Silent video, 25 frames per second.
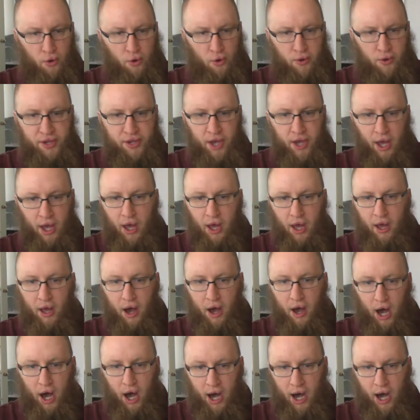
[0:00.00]
the
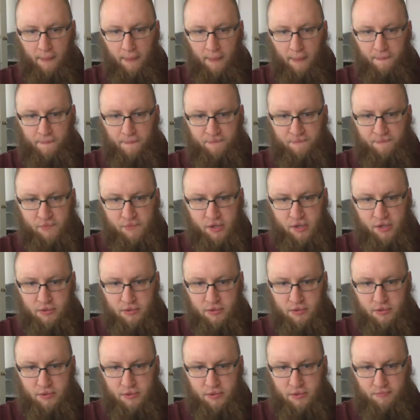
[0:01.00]

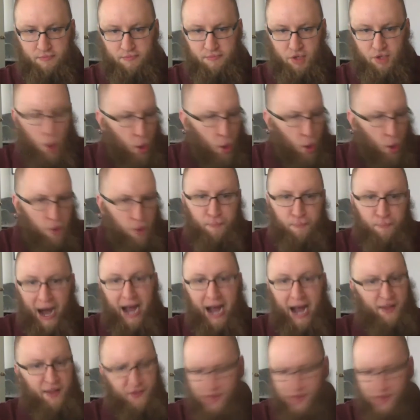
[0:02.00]
deliberately failing
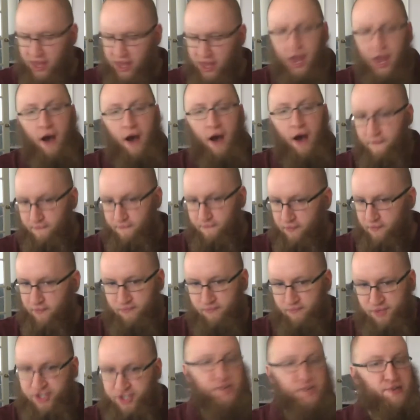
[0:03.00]
schools,
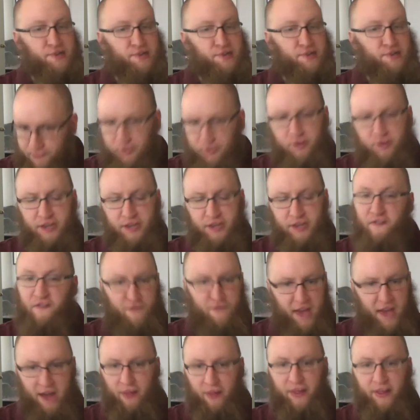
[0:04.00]
told by
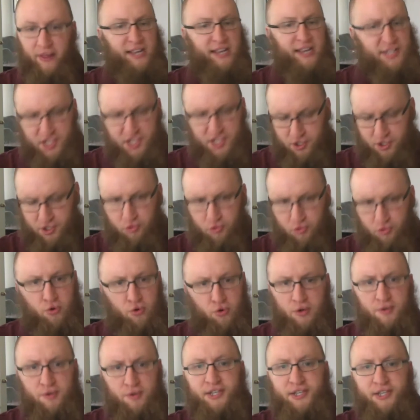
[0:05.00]
the
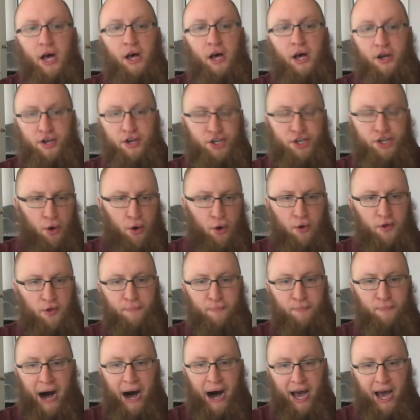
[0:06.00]
deliberately
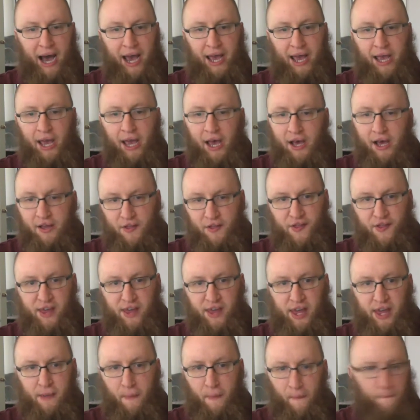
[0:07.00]
bought out
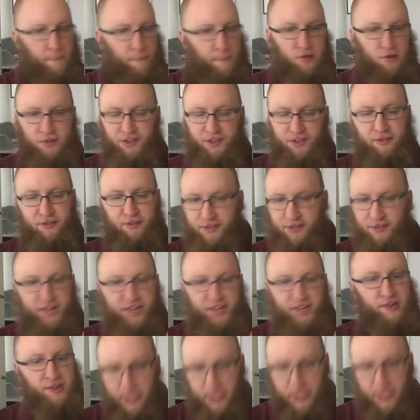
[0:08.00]
media,
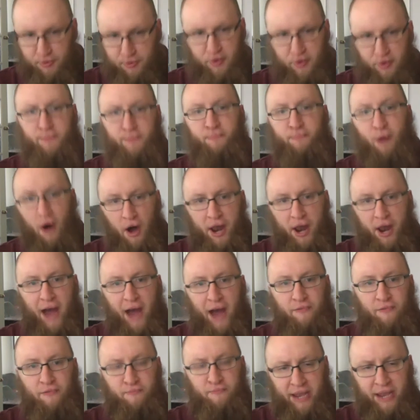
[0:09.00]
told by source
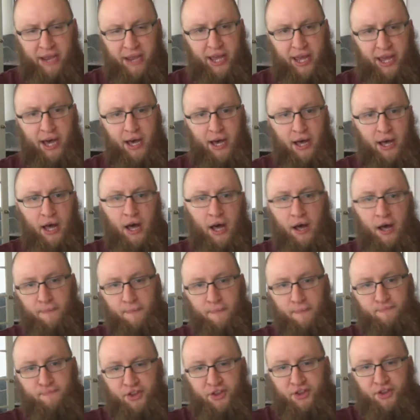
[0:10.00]
after
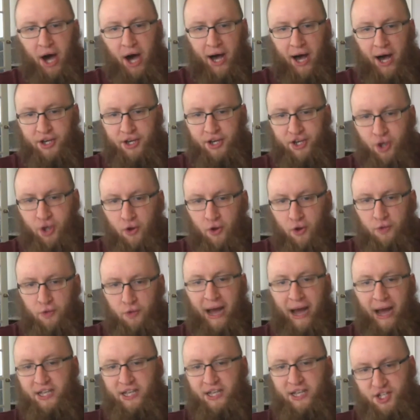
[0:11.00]
source that
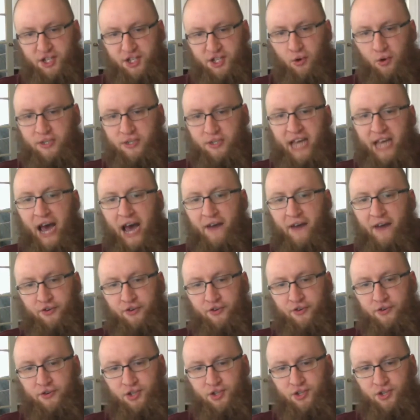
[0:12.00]
the reason they're
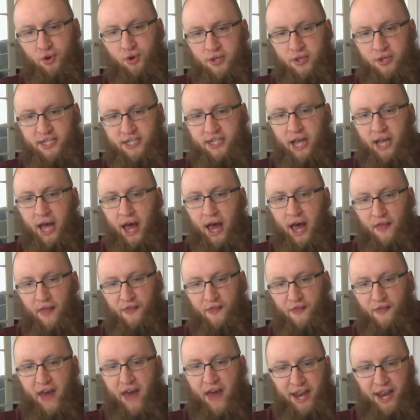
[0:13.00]
struggling is
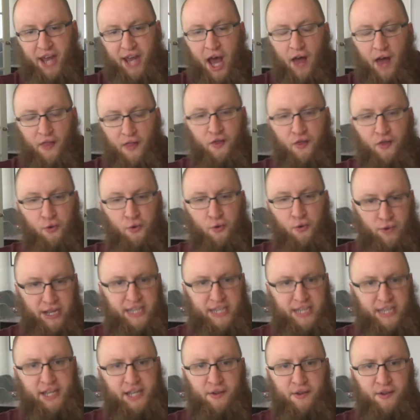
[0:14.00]
because of these other
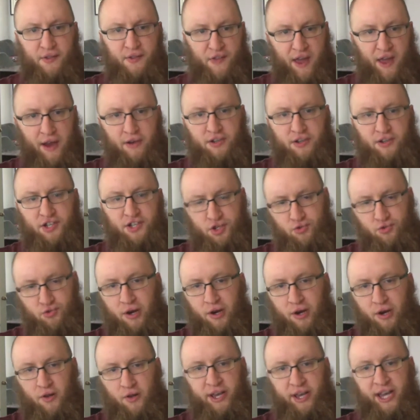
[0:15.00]
people. You should be
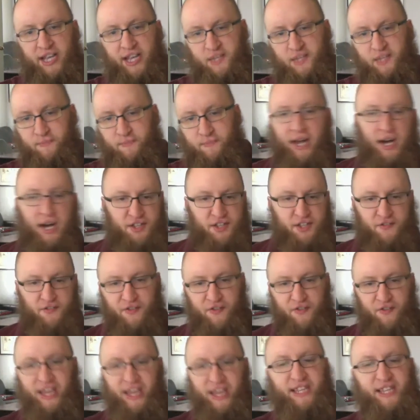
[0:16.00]
angry at them.
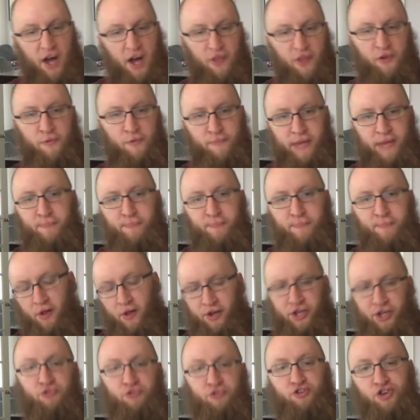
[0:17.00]

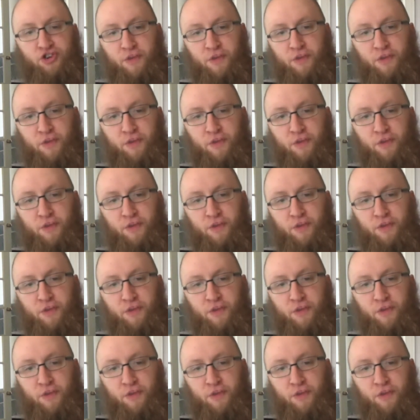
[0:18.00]
And it's